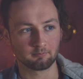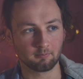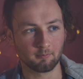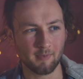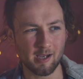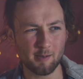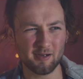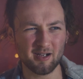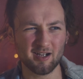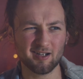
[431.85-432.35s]

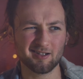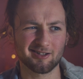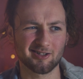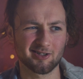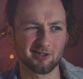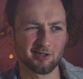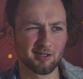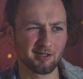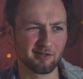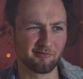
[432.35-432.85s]
maybe I
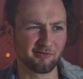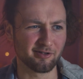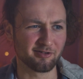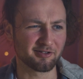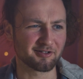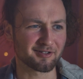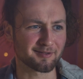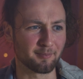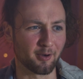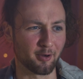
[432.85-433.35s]
shouldn't have
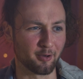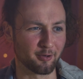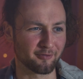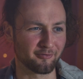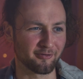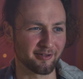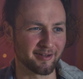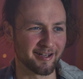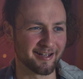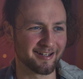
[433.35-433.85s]
used smoke
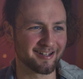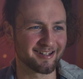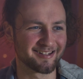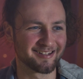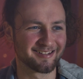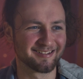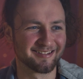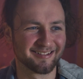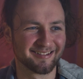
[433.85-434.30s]
for this.